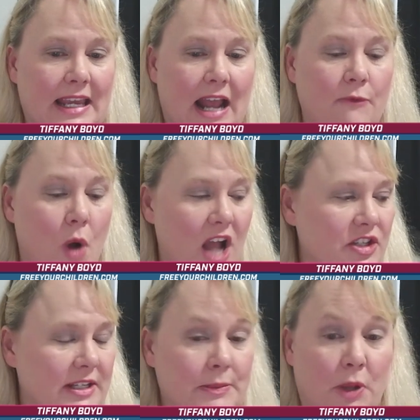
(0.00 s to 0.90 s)
I've
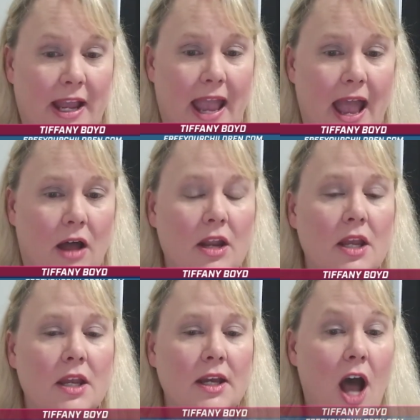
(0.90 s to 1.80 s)
watched this play out
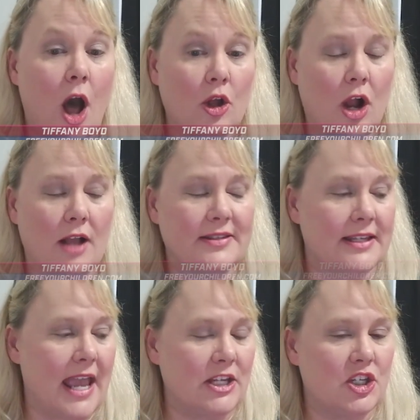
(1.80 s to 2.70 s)
all across the
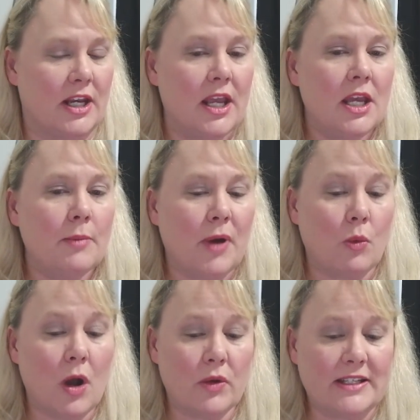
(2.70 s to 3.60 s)
nation. But
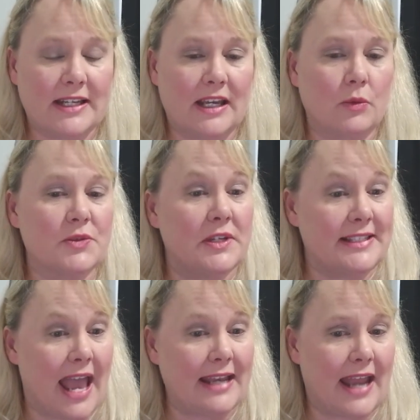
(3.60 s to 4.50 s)
what we did was we
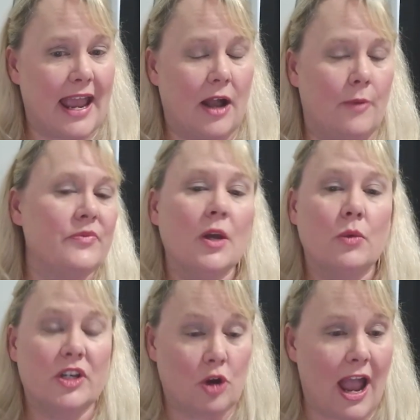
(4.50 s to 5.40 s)
sat down,
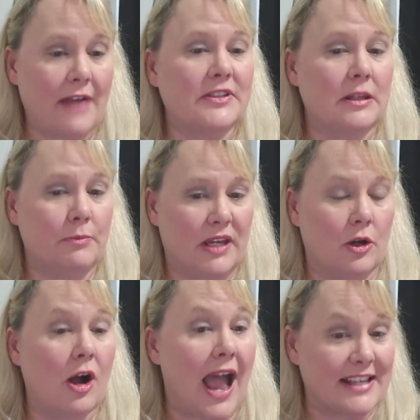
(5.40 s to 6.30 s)
we drafted the
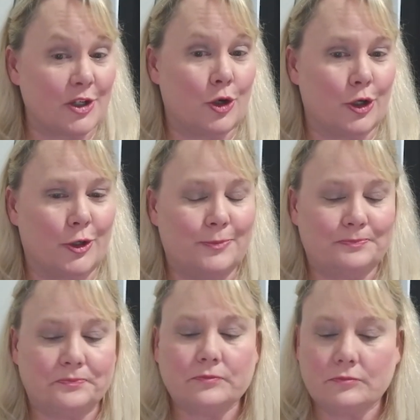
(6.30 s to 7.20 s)
bill as a group,
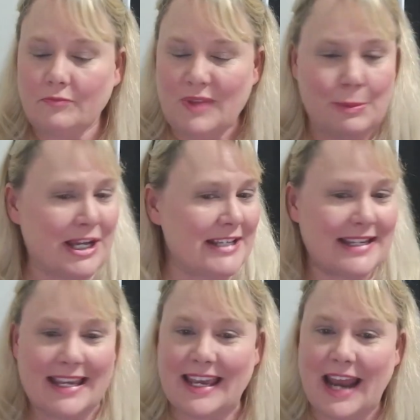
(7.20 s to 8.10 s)
because
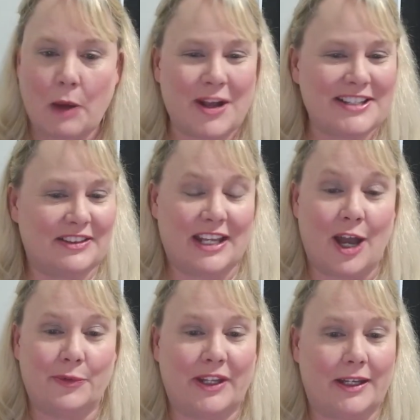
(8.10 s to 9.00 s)
again, I wasn't the
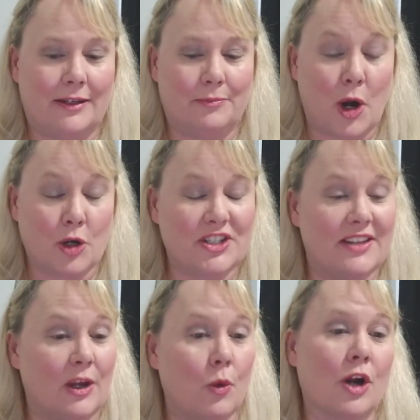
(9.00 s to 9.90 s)
only
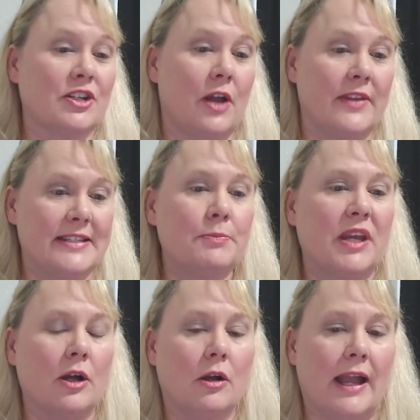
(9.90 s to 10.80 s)
person that worked on this
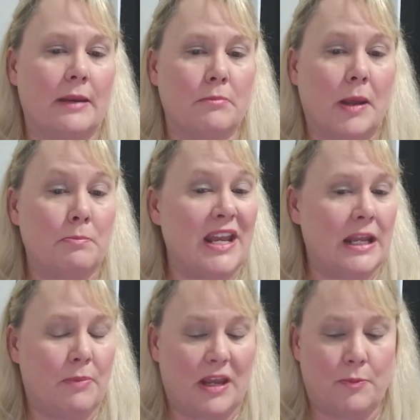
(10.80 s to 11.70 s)
bill, and
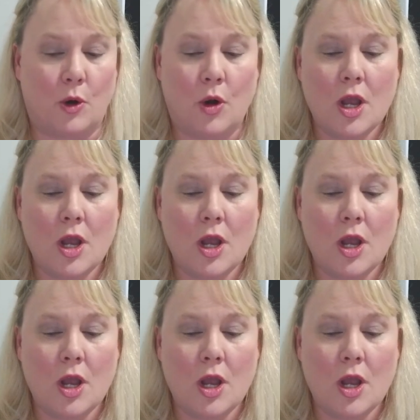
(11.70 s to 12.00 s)
many people